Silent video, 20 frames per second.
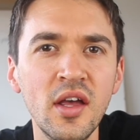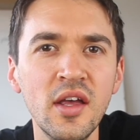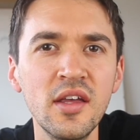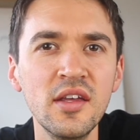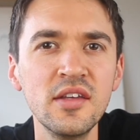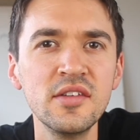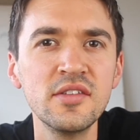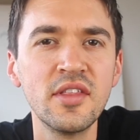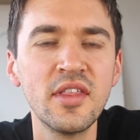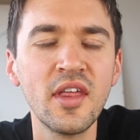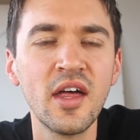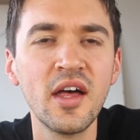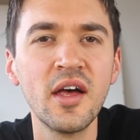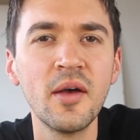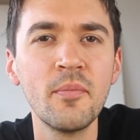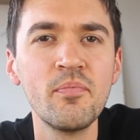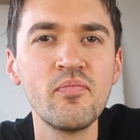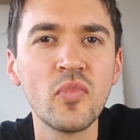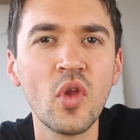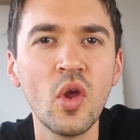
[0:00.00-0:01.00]
is that
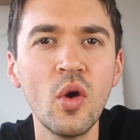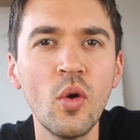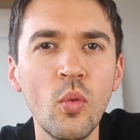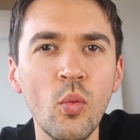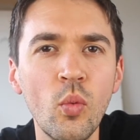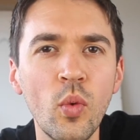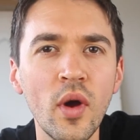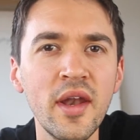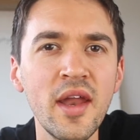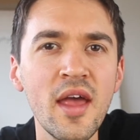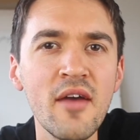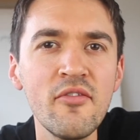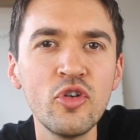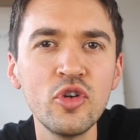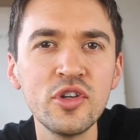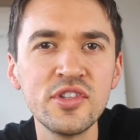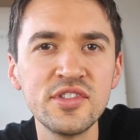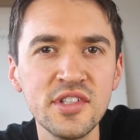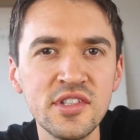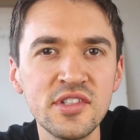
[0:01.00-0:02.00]
whenever
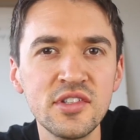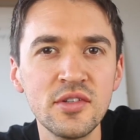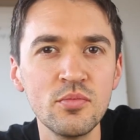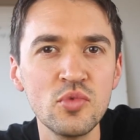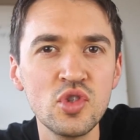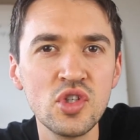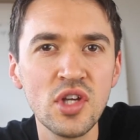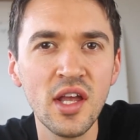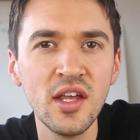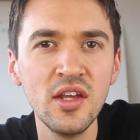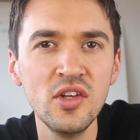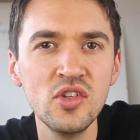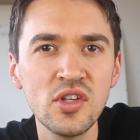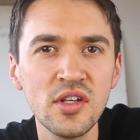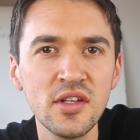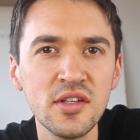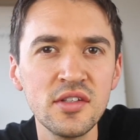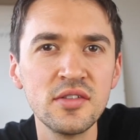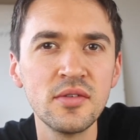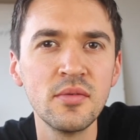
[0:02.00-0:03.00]
a system
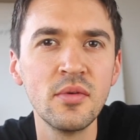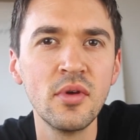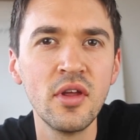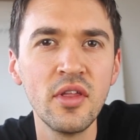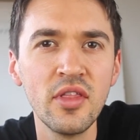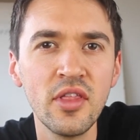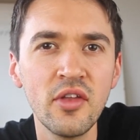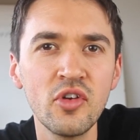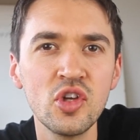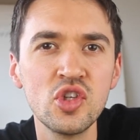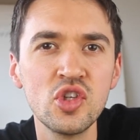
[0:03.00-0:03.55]
changes, there are